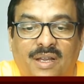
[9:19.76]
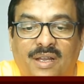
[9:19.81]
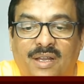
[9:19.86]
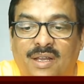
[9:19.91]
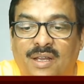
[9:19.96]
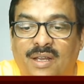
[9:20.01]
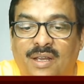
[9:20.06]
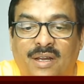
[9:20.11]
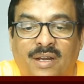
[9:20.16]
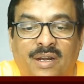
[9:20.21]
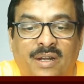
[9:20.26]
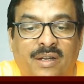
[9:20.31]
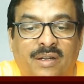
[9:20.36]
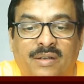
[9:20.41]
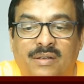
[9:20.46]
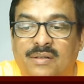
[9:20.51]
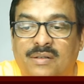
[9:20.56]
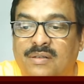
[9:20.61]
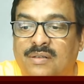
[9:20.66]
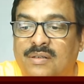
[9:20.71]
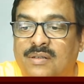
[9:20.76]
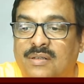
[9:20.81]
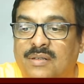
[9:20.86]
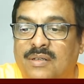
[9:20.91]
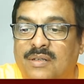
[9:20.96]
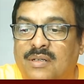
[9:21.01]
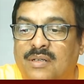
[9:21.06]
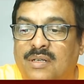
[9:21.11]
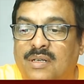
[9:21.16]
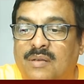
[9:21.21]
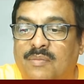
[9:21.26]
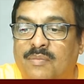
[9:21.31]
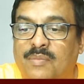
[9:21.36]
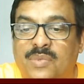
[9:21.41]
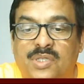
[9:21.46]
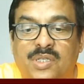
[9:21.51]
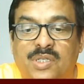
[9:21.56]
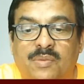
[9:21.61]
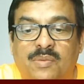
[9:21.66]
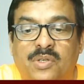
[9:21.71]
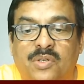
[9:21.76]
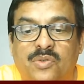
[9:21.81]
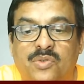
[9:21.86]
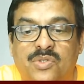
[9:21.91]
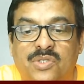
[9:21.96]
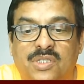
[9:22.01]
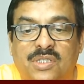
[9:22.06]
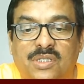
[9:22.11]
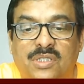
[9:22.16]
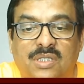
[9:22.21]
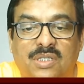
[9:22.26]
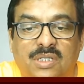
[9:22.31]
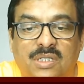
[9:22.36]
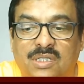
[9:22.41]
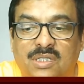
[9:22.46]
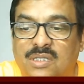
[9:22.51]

and bishop into g3